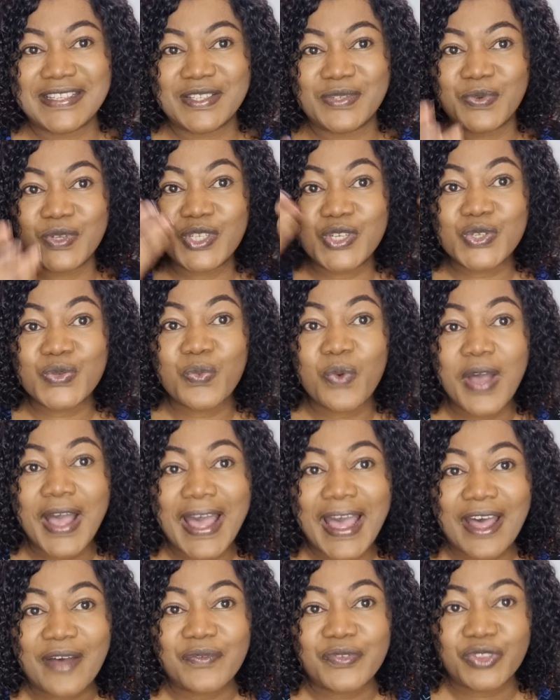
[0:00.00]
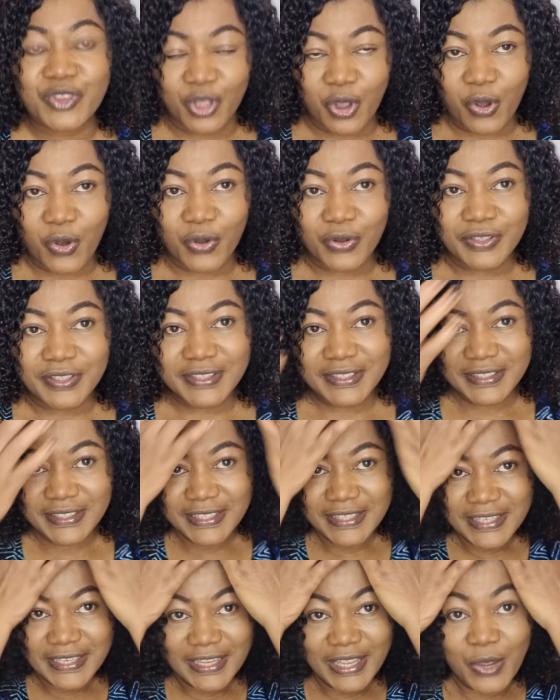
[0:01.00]
it, which is what I've done.
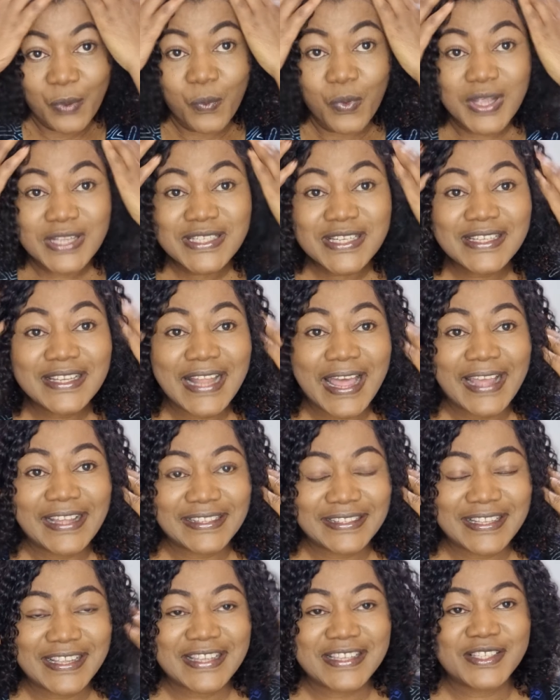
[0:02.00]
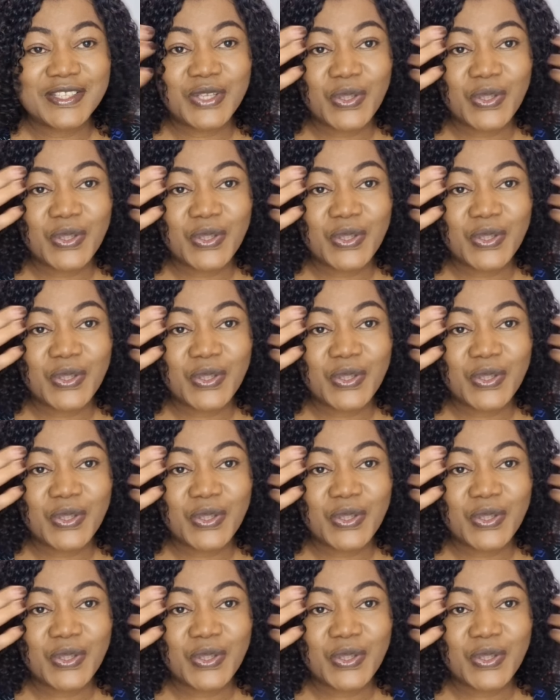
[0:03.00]
It wasn't like this.